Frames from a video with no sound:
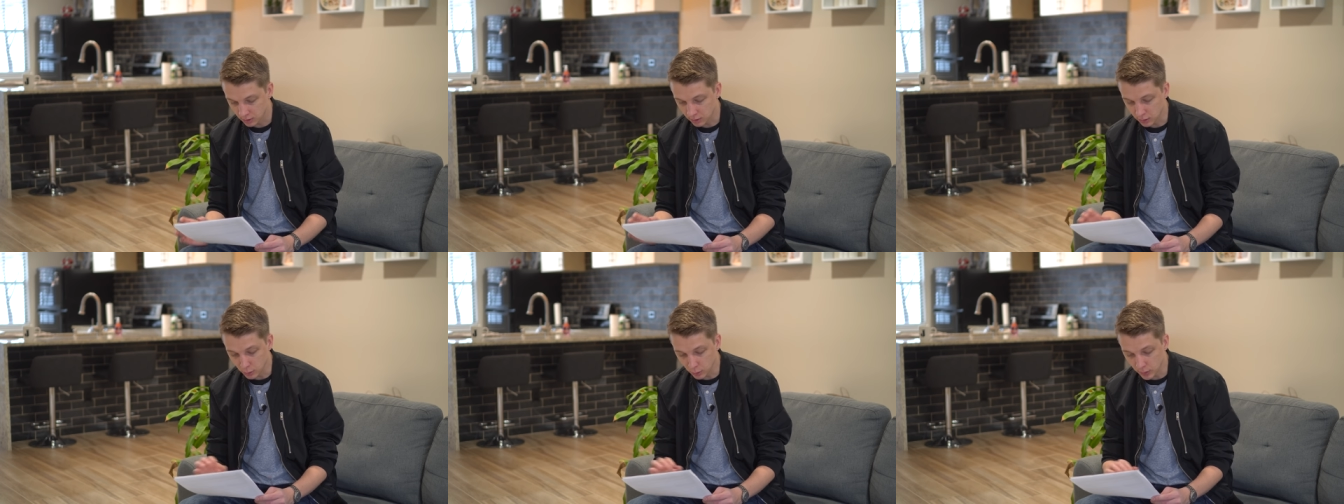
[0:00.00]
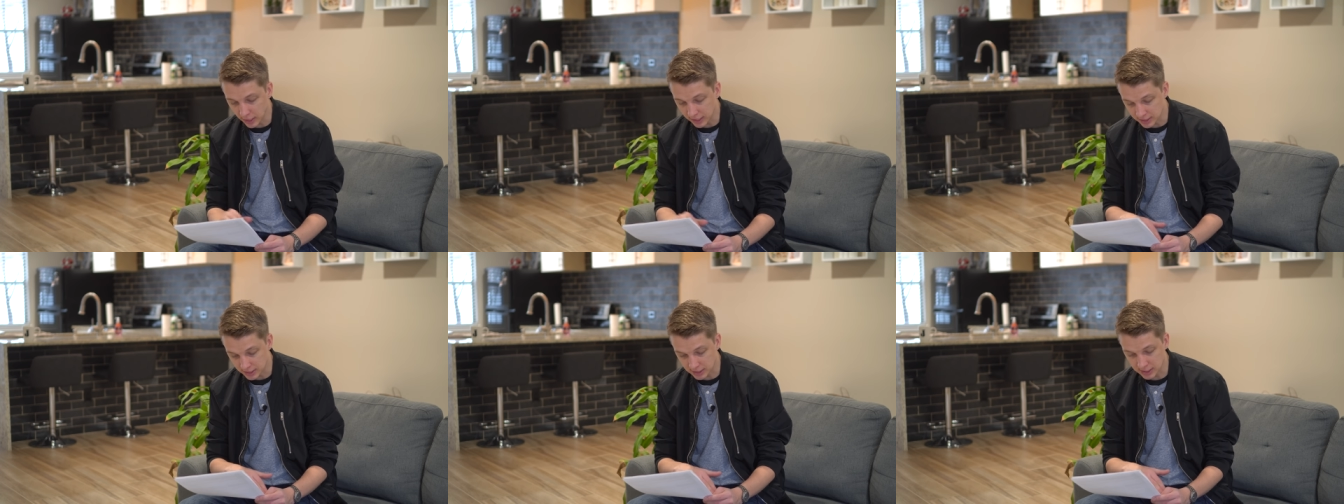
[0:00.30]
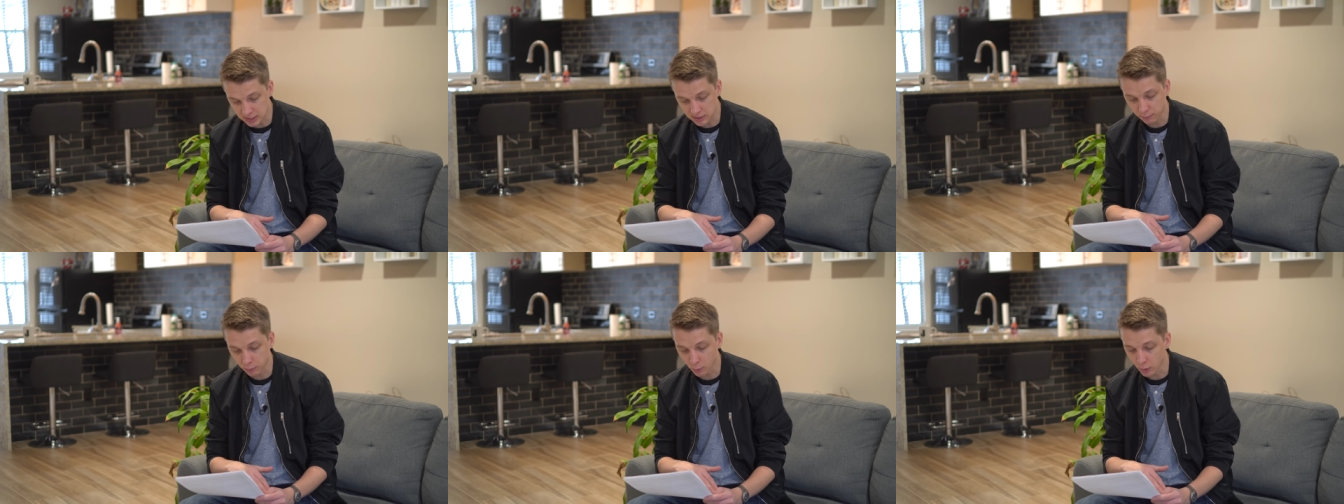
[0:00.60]
The new
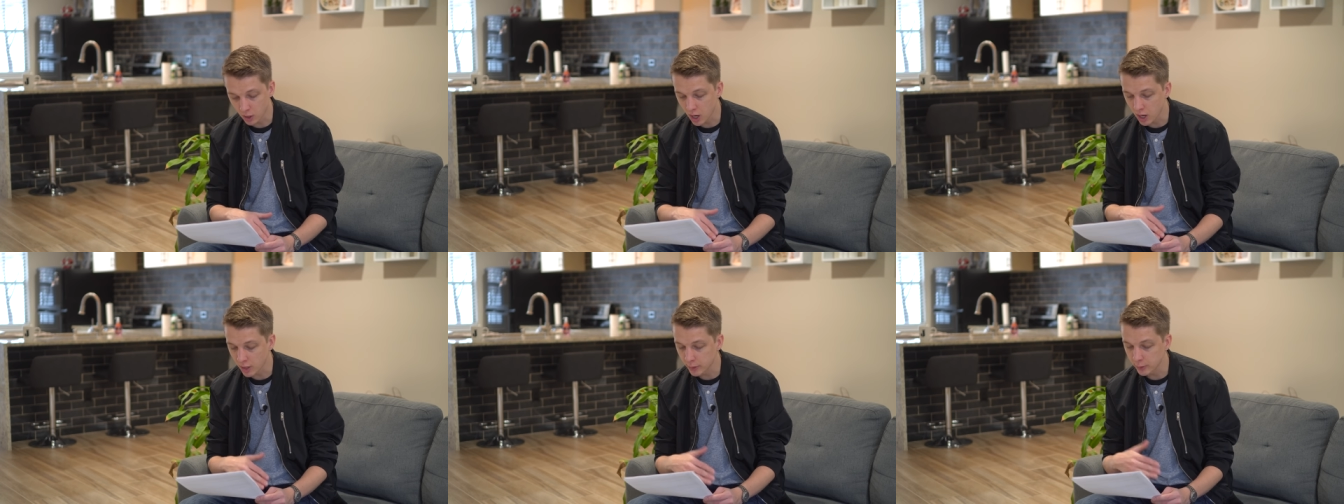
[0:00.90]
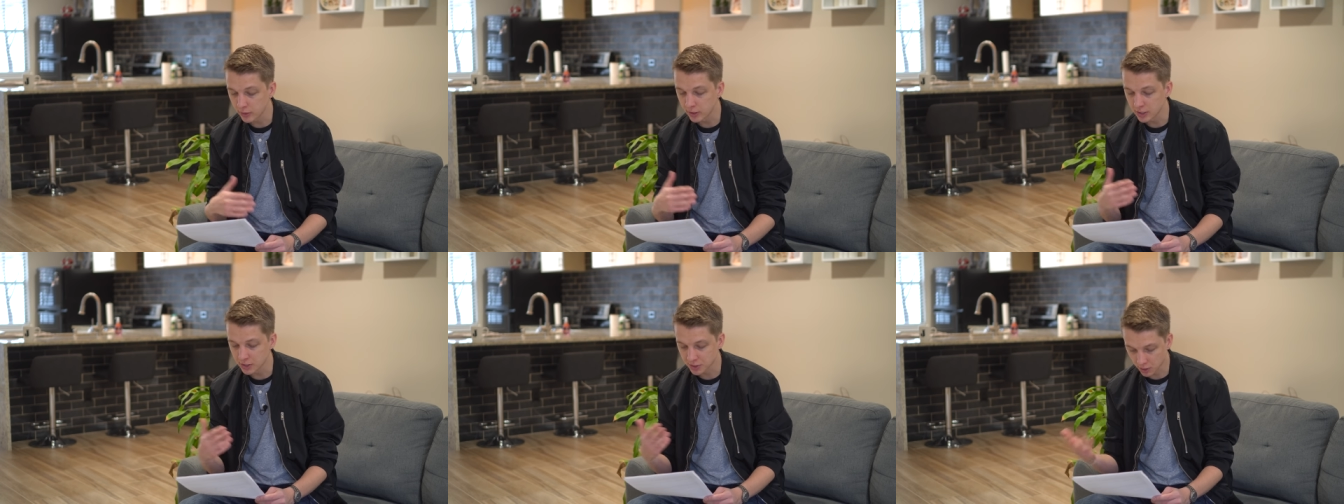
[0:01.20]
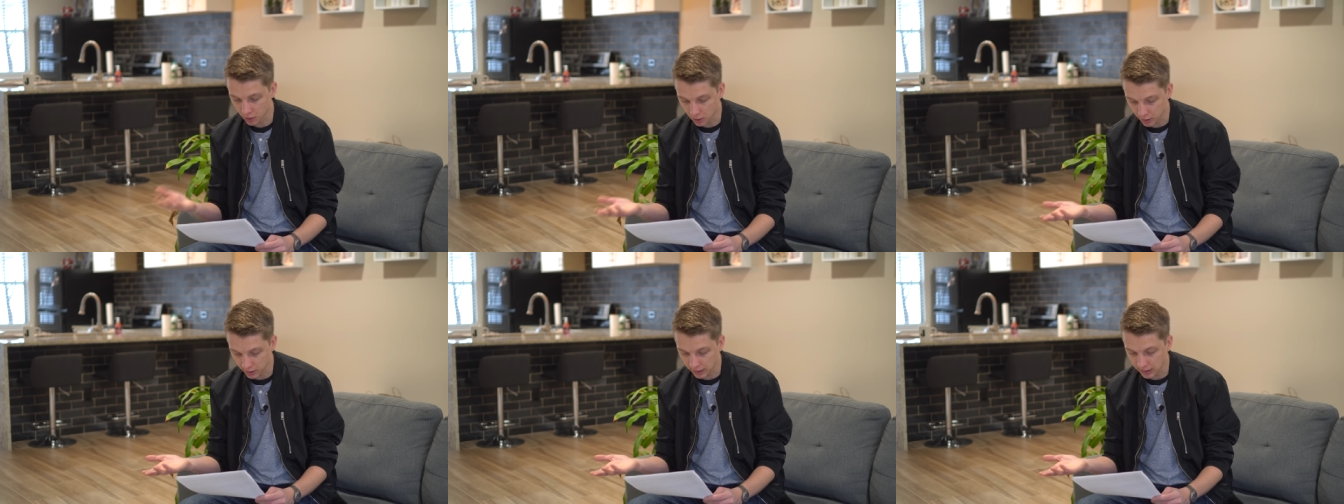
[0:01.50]
a6400 is
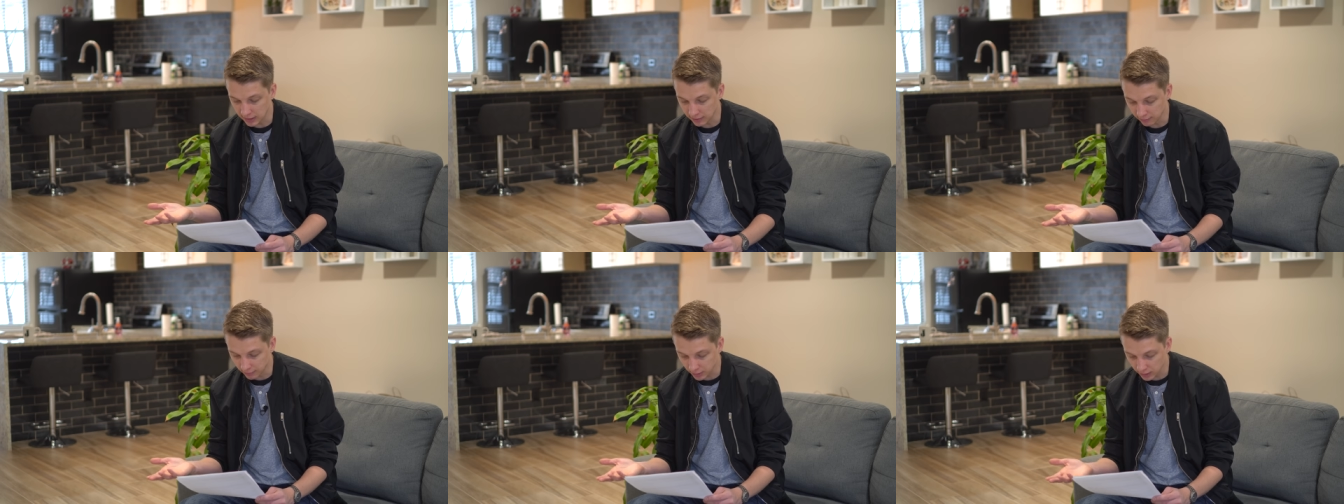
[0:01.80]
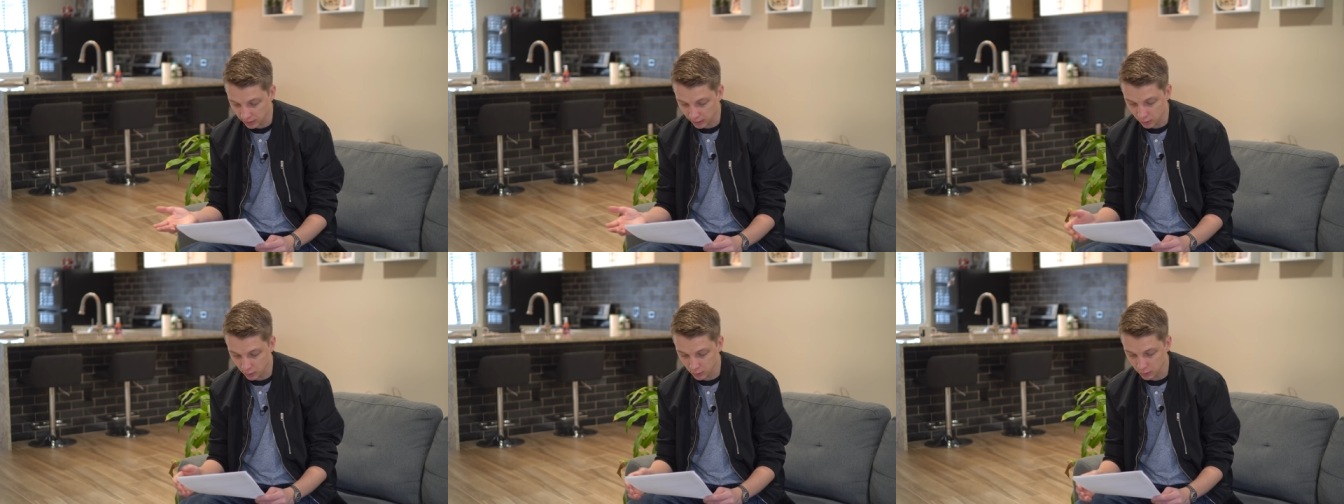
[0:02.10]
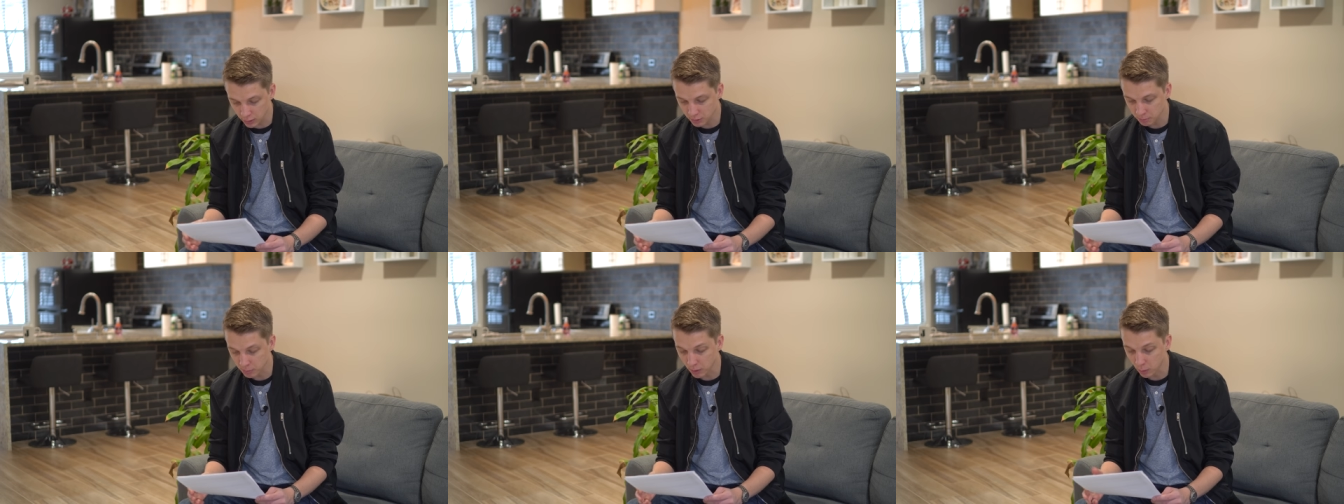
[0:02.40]
targeting videos,